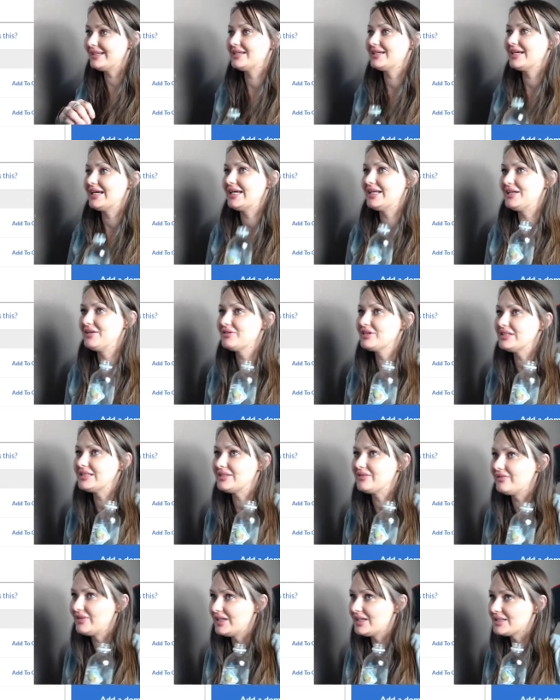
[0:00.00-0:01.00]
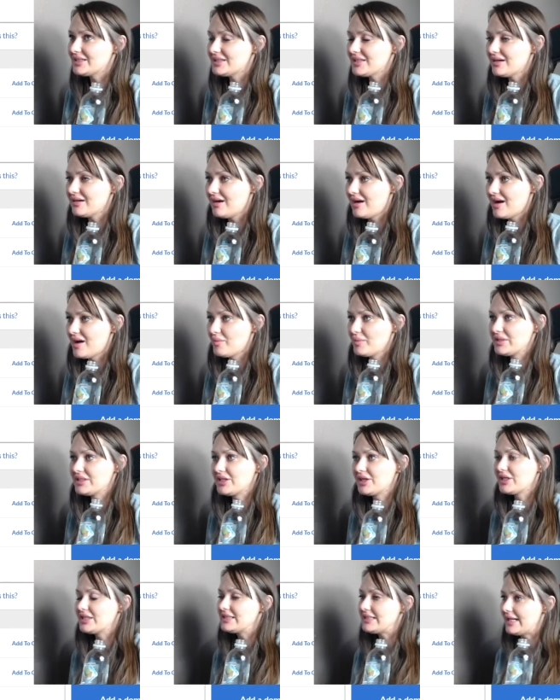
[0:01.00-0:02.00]
anyreasonvegans.com is
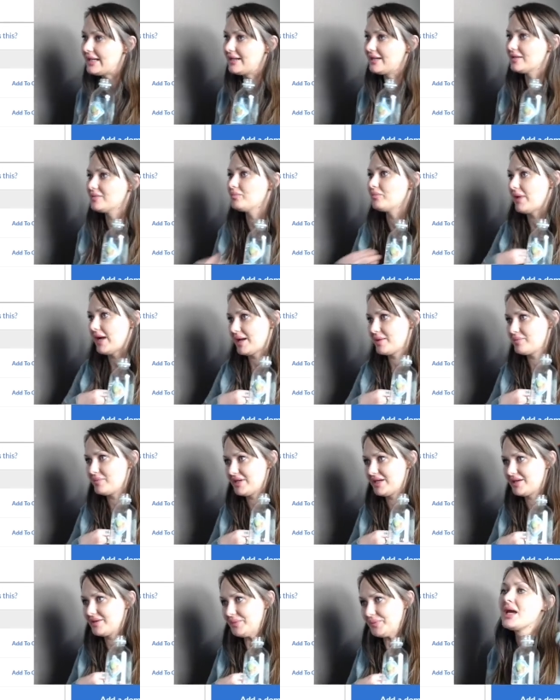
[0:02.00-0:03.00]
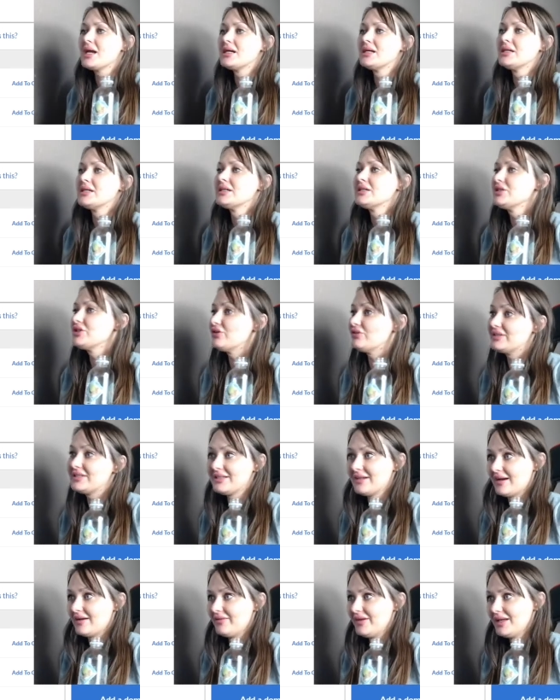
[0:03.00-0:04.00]
already taken by me, so it's
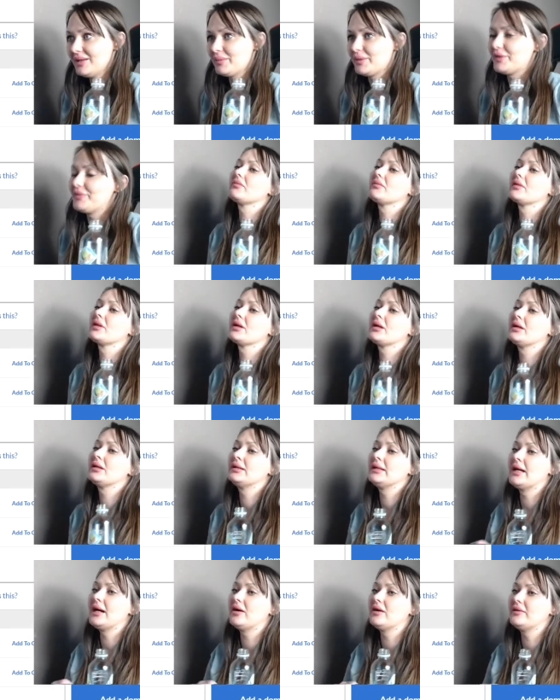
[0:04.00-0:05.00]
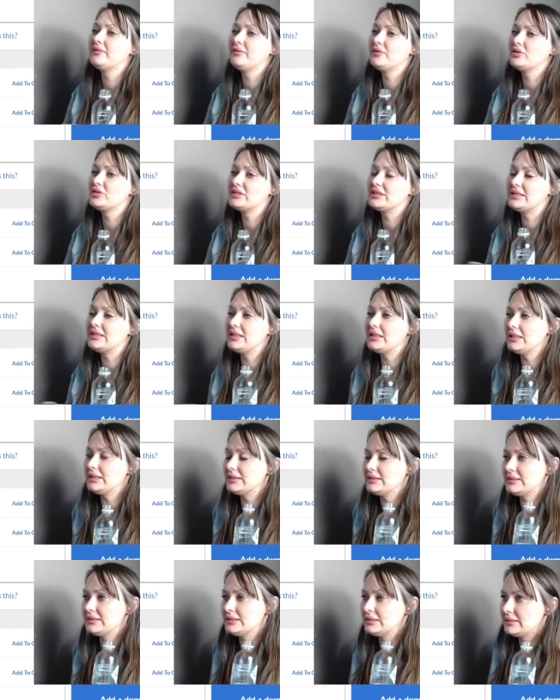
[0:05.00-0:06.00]
not available. Now if you
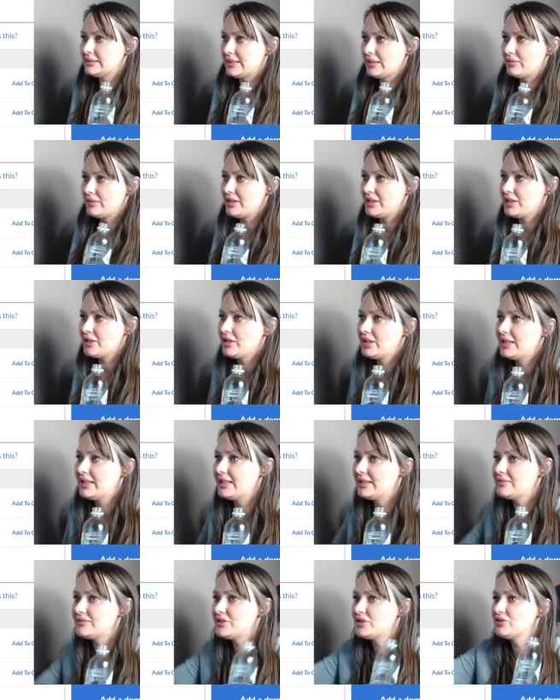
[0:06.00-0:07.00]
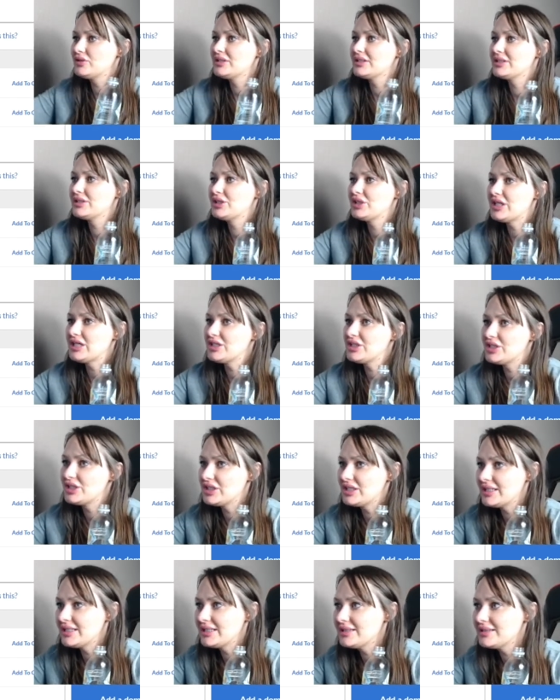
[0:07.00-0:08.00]
see down here, it gives you
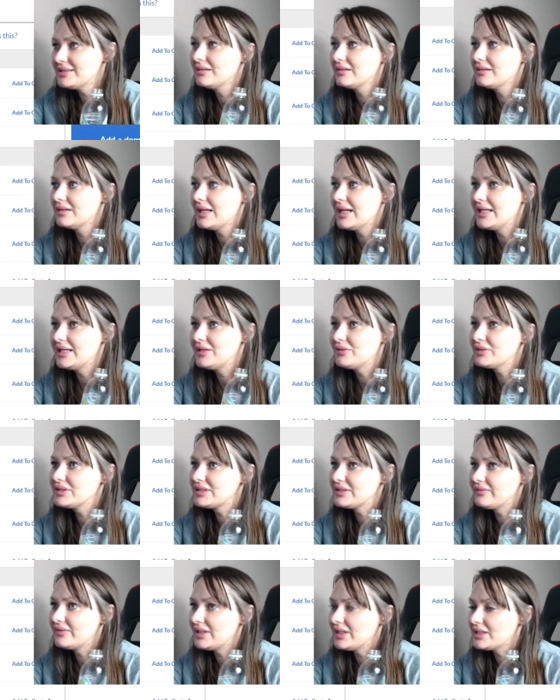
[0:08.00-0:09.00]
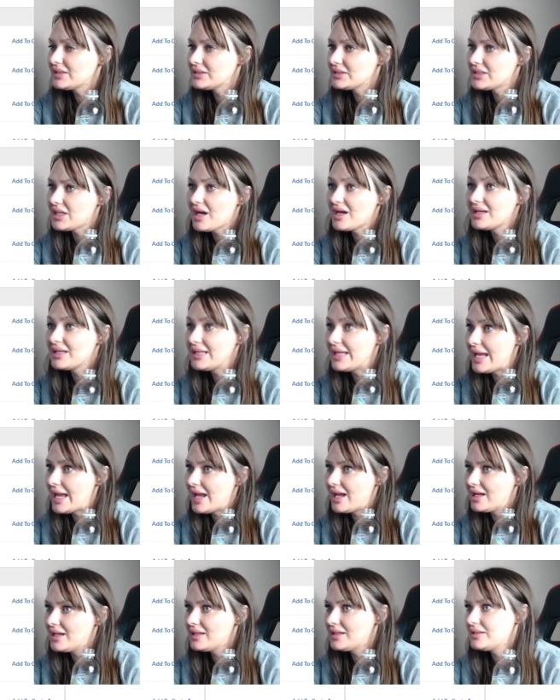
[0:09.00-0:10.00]
suggestions,
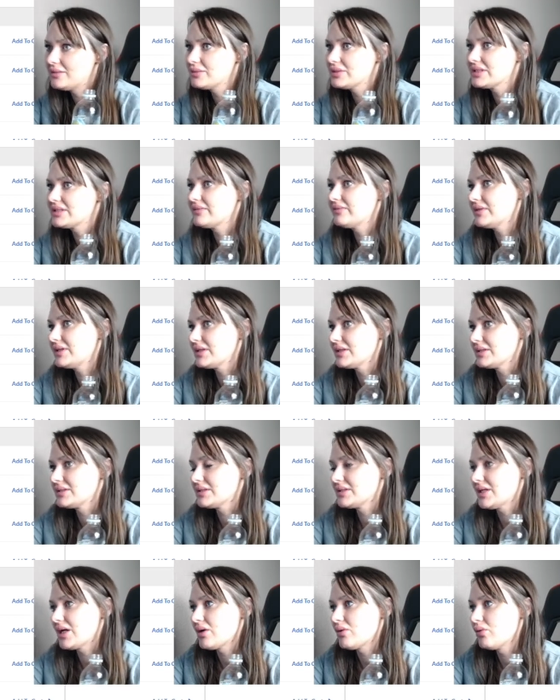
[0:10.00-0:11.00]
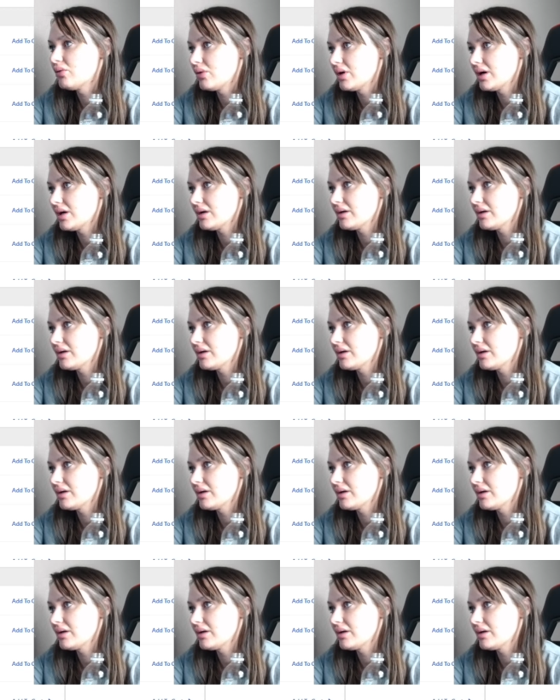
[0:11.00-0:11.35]
anyreasonvegans.net, anyreasonvegans.org.